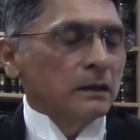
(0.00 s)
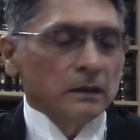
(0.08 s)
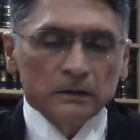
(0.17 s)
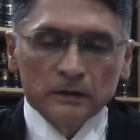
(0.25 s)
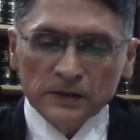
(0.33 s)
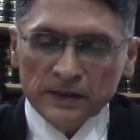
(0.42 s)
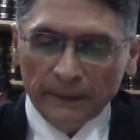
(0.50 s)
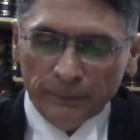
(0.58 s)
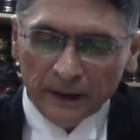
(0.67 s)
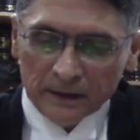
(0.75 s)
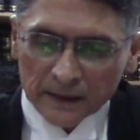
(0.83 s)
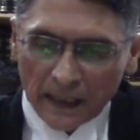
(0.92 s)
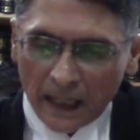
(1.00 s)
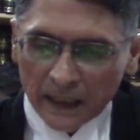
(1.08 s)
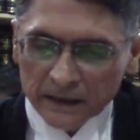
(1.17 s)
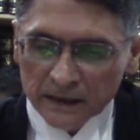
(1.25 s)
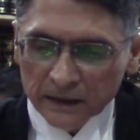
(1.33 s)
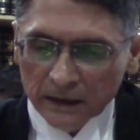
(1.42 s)
The separate
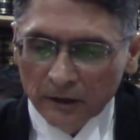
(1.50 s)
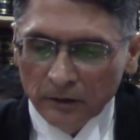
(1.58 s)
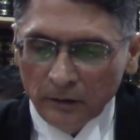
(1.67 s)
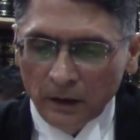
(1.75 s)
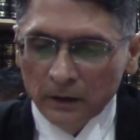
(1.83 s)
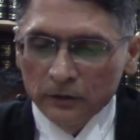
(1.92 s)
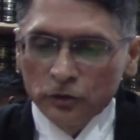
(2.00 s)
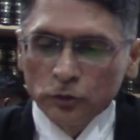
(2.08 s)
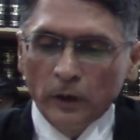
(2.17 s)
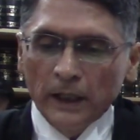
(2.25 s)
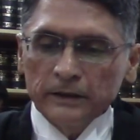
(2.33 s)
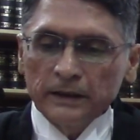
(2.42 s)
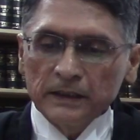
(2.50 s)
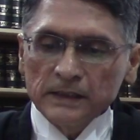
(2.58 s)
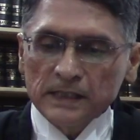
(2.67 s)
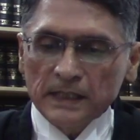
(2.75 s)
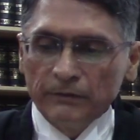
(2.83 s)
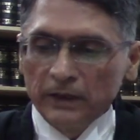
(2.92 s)
Article
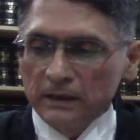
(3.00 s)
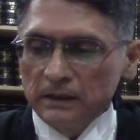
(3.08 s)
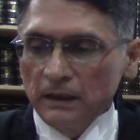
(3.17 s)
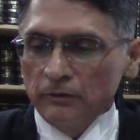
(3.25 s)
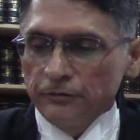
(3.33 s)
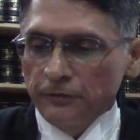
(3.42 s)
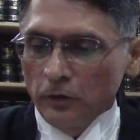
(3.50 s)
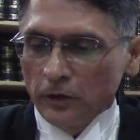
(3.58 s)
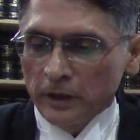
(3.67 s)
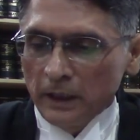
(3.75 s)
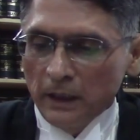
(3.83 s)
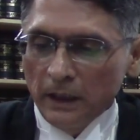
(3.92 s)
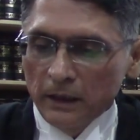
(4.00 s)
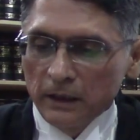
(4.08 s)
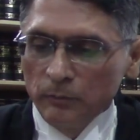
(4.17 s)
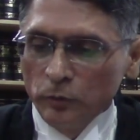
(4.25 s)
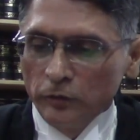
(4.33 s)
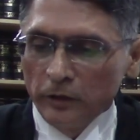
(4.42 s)
217 for
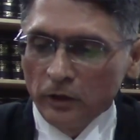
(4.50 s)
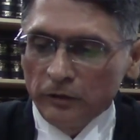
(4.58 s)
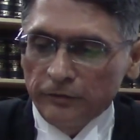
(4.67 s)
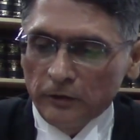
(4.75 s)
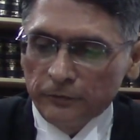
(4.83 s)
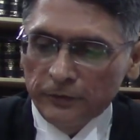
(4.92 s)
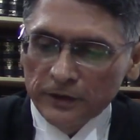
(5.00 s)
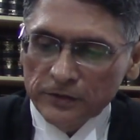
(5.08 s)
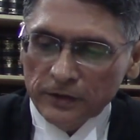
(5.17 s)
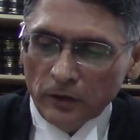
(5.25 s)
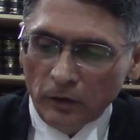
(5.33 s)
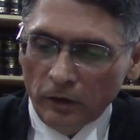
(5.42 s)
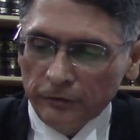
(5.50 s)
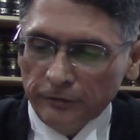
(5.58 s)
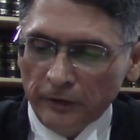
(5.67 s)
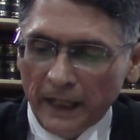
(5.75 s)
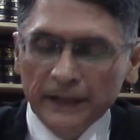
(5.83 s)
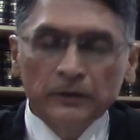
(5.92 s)
removal of office
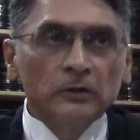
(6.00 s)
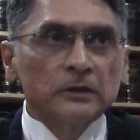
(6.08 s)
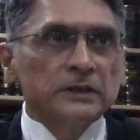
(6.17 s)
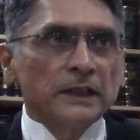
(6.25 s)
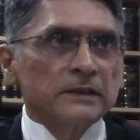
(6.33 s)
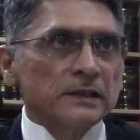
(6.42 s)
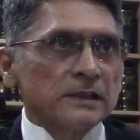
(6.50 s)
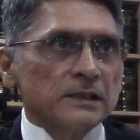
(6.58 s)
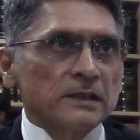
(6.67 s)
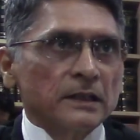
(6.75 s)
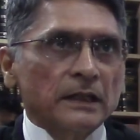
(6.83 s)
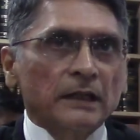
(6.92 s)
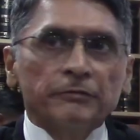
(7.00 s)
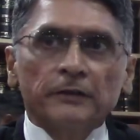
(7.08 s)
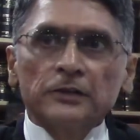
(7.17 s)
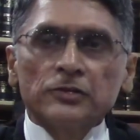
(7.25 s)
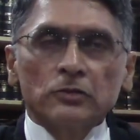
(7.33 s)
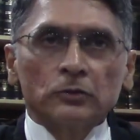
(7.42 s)
of High Court judges
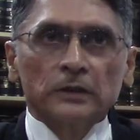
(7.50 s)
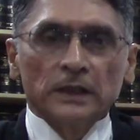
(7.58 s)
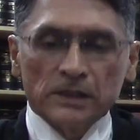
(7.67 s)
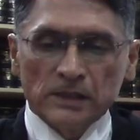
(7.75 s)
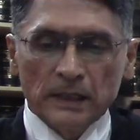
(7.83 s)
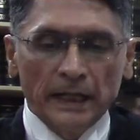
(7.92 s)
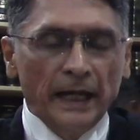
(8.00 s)
refers to this,